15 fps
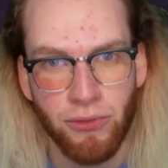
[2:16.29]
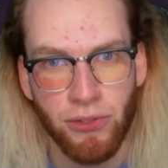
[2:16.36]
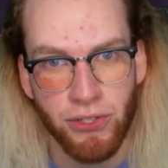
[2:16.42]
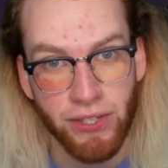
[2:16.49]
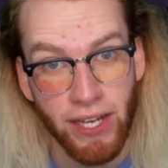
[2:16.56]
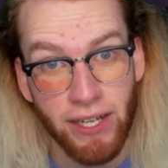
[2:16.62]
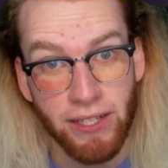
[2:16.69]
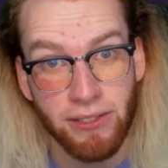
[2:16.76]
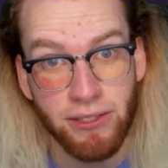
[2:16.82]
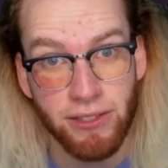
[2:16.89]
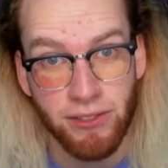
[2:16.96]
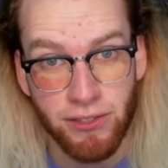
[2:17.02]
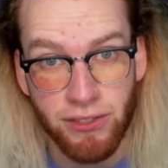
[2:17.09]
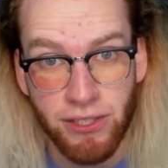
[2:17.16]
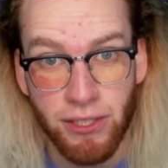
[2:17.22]
of the test
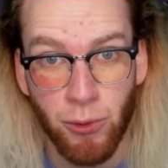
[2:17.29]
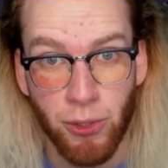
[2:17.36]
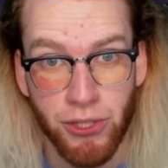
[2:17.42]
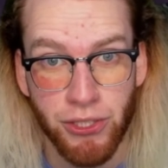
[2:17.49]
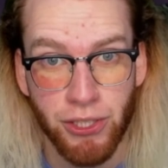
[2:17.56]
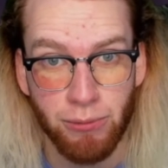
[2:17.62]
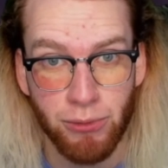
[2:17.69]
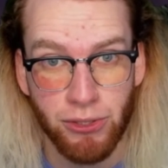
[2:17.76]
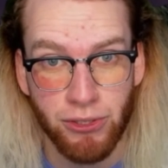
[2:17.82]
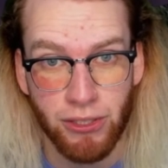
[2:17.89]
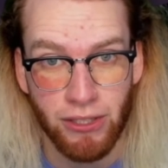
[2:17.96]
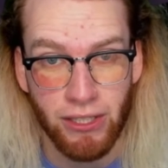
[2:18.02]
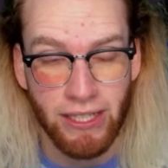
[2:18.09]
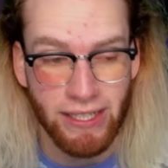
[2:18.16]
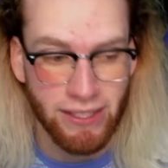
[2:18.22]
and see what the numbers
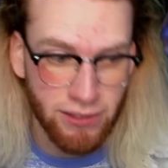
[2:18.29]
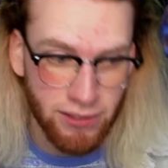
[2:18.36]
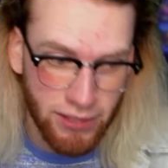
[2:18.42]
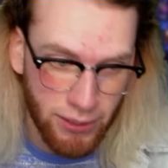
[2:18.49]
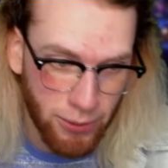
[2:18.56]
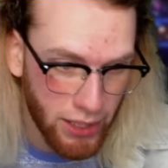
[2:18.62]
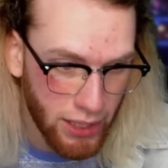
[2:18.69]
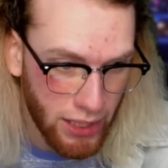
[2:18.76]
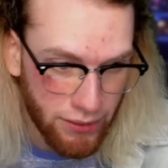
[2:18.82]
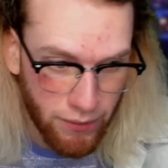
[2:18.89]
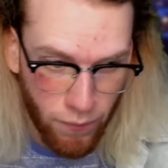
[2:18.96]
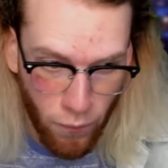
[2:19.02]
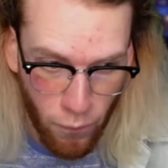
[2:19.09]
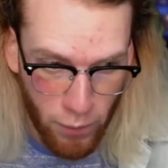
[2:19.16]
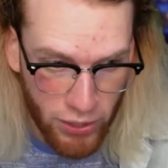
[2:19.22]
look like and see what kind of
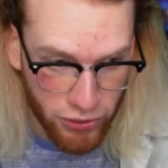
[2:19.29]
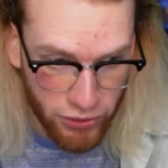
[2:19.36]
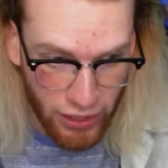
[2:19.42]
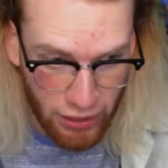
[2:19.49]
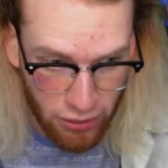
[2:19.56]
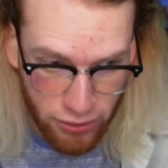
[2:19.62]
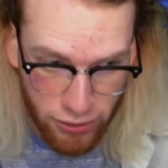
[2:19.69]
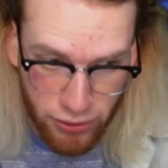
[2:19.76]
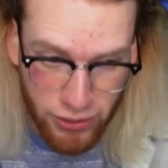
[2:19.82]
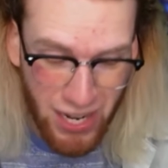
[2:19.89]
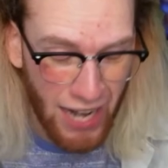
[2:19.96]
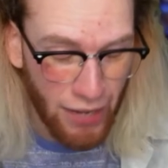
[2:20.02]
information they learn.